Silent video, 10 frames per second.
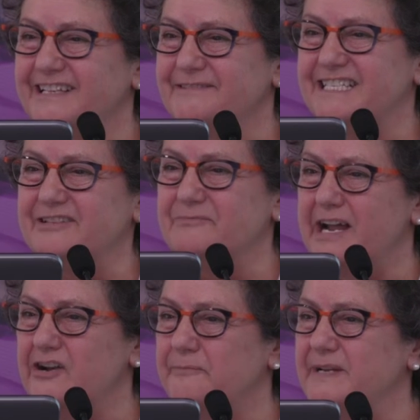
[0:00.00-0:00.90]
There still
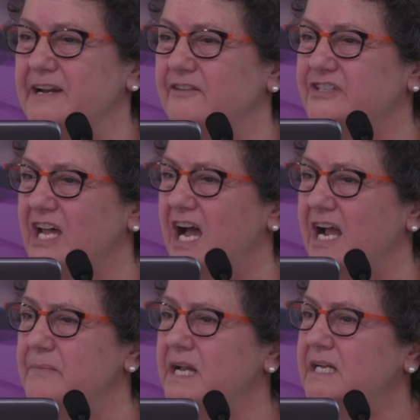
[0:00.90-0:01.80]
might not be enough
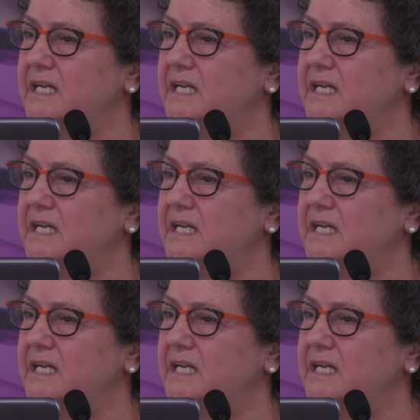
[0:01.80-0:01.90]
time,